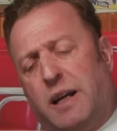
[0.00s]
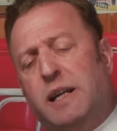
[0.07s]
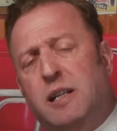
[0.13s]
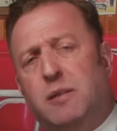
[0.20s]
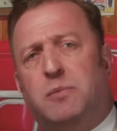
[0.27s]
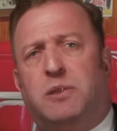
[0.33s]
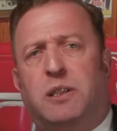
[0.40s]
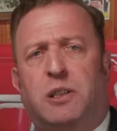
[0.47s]

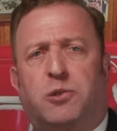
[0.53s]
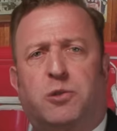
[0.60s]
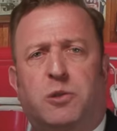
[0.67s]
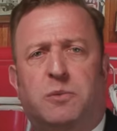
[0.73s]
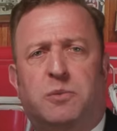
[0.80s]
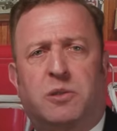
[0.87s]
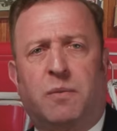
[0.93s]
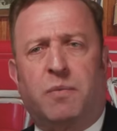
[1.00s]
KMT
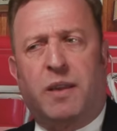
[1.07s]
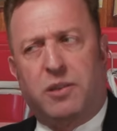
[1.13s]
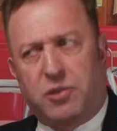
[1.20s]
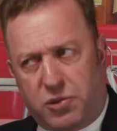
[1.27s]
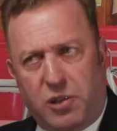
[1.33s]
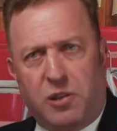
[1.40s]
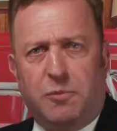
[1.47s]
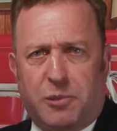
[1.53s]
troops
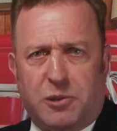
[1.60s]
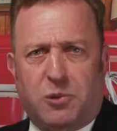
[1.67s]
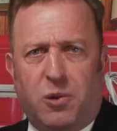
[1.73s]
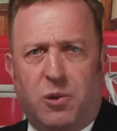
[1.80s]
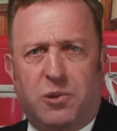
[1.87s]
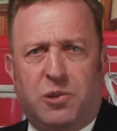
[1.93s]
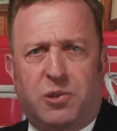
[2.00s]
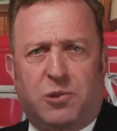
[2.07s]
still
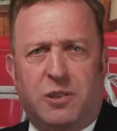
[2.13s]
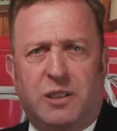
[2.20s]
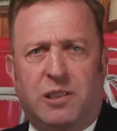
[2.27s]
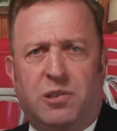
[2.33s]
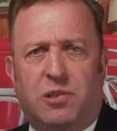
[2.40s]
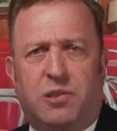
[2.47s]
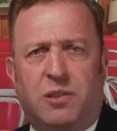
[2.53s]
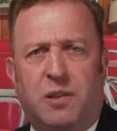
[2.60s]
patrol the
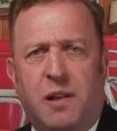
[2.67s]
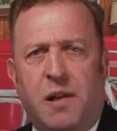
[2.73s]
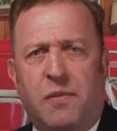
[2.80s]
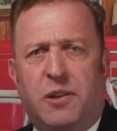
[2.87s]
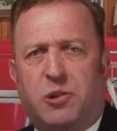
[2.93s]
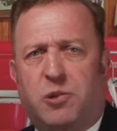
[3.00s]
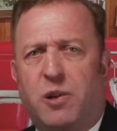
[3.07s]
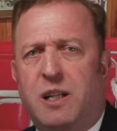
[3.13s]
streets.
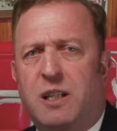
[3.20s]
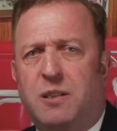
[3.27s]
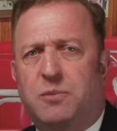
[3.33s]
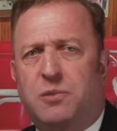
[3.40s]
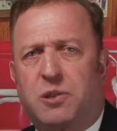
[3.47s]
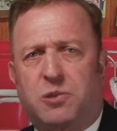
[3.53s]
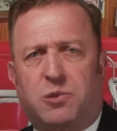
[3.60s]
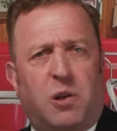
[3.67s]
The
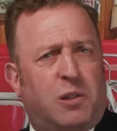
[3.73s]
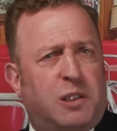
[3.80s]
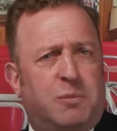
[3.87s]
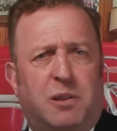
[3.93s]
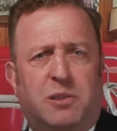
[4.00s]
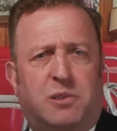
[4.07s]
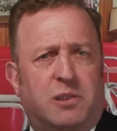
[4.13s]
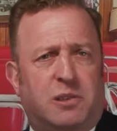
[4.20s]
trams and
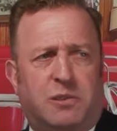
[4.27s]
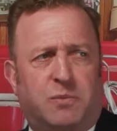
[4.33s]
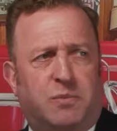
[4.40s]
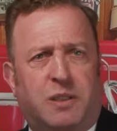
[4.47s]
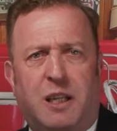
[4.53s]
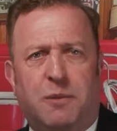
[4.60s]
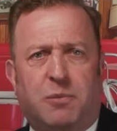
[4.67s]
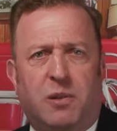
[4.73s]
trolleybuses
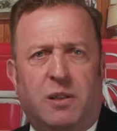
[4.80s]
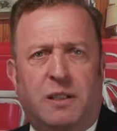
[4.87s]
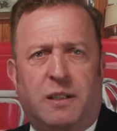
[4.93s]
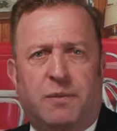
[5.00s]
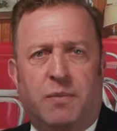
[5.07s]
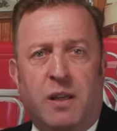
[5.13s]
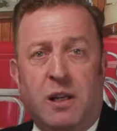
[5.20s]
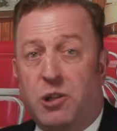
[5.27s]
keep
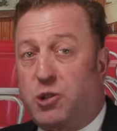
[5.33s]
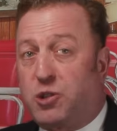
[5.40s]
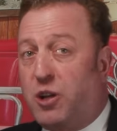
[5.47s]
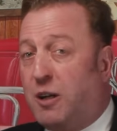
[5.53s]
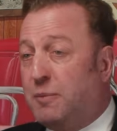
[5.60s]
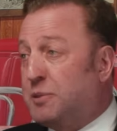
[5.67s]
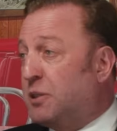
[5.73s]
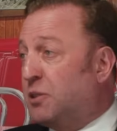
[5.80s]
running.
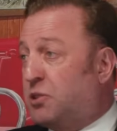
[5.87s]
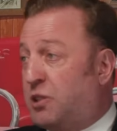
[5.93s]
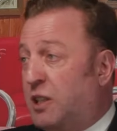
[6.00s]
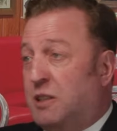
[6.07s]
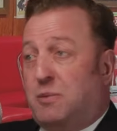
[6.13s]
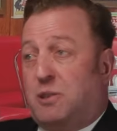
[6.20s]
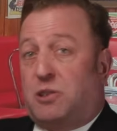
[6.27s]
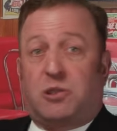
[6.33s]
Shops and
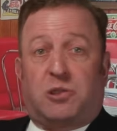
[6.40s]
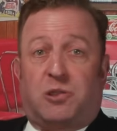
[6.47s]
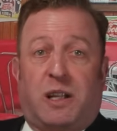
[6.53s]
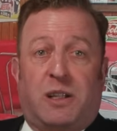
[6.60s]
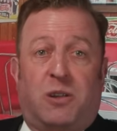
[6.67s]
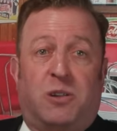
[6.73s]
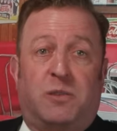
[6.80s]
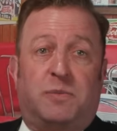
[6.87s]
cinemas
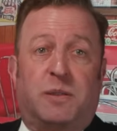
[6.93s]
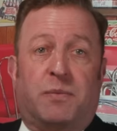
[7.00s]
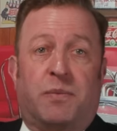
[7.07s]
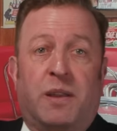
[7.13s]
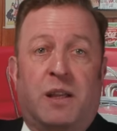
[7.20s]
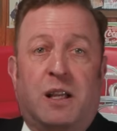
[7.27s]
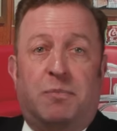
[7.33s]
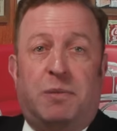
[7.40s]
stay
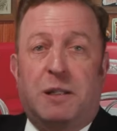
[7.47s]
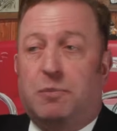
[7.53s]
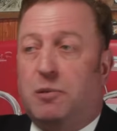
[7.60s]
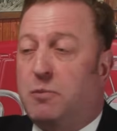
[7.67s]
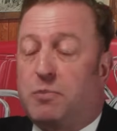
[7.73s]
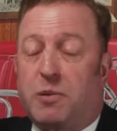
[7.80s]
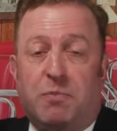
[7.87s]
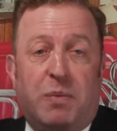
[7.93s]
open.
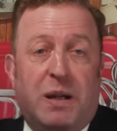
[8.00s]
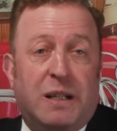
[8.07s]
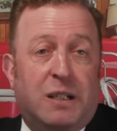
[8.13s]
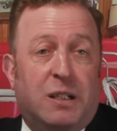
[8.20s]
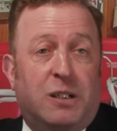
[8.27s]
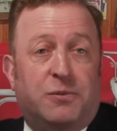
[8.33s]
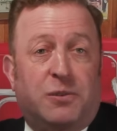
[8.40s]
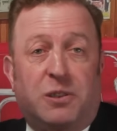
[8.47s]
People
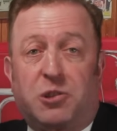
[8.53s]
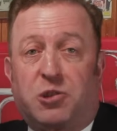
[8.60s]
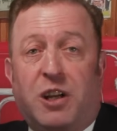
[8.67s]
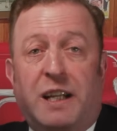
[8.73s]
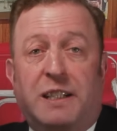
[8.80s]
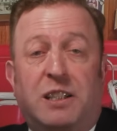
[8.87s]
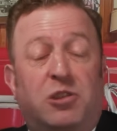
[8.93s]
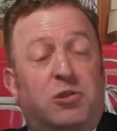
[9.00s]
prepare for the
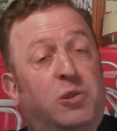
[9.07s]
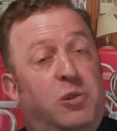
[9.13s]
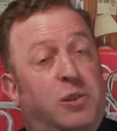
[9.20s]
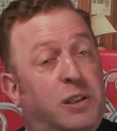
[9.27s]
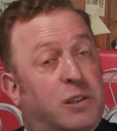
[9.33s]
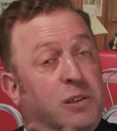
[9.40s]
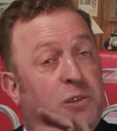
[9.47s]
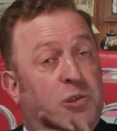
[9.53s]
Chinese New
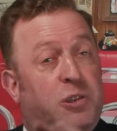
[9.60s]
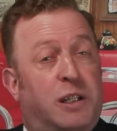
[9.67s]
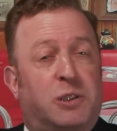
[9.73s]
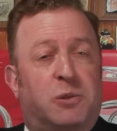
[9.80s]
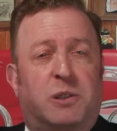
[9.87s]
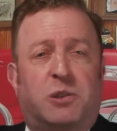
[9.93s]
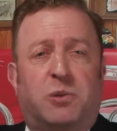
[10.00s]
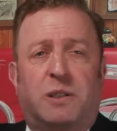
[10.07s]
Year,
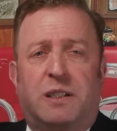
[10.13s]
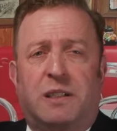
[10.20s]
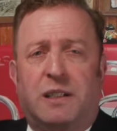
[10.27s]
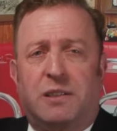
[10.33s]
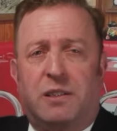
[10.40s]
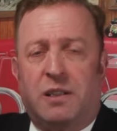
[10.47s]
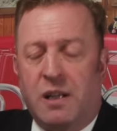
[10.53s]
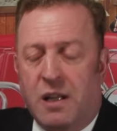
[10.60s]
January
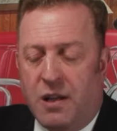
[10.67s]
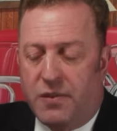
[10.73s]
29th.